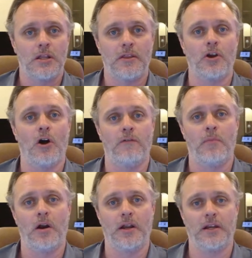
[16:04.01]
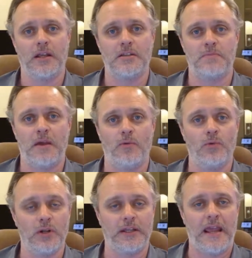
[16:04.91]
the golf market has been
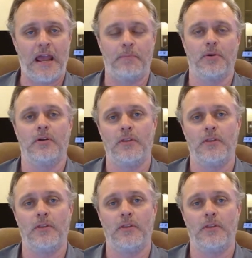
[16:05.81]
really hampered